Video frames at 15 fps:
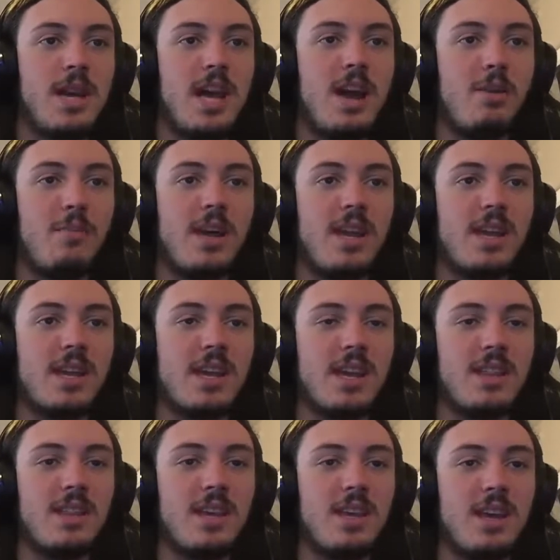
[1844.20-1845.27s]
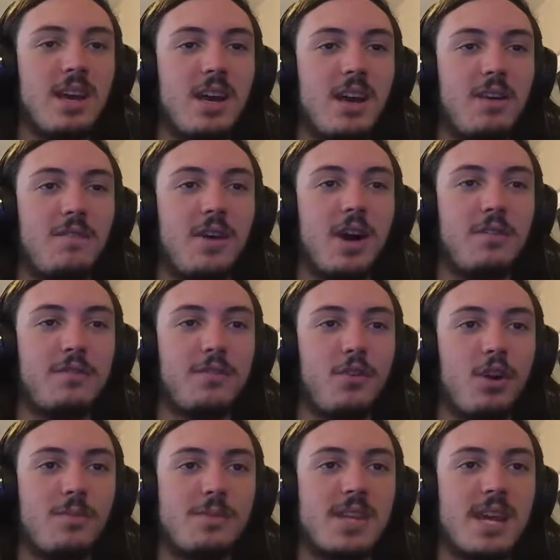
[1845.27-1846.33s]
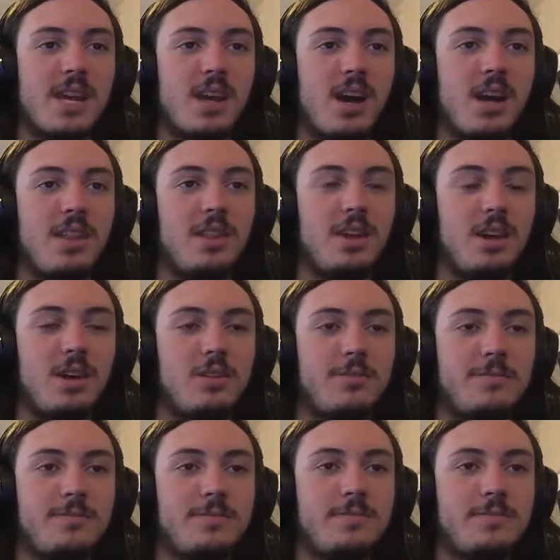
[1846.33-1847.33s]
How many can the evolved form take on, though?